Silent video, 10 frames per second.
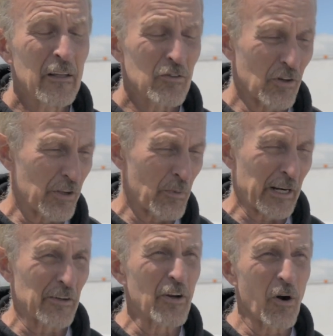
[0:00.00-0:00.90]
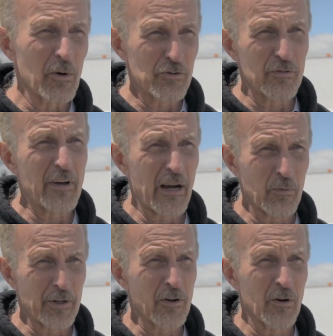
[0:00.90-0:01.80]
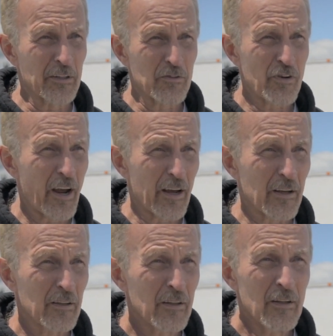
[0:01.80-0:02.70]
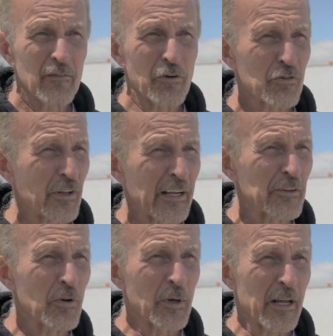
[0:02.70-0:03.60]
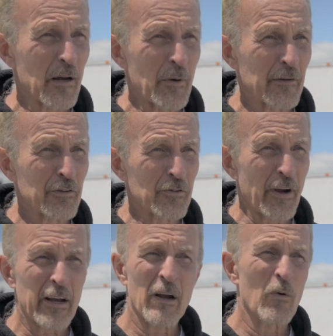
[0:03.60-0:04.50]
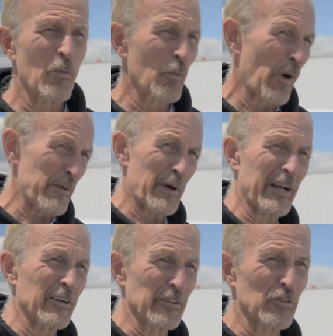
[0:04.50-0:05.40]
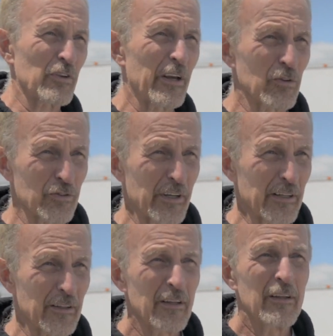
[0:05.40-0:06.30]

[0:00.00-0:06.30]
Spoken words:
So you want to know what you've got when you go on the track. First thing I do when I come off the track, right back on the scales again.